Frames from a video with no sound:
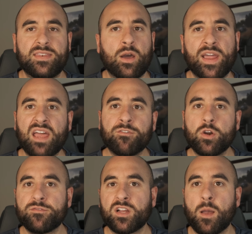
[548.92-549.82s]
Now, I have heard
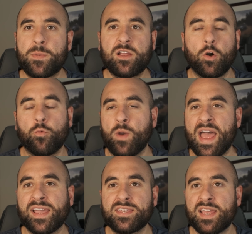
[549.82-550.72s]
of a company called
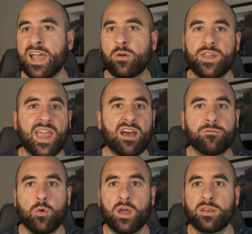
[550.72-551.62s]
Rack Attack. We have
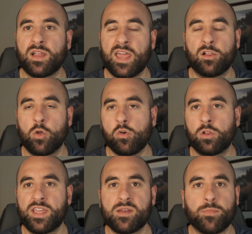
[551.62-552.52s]
one kind of
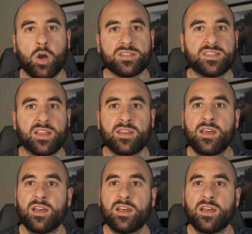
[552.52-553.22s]
locally in Boston.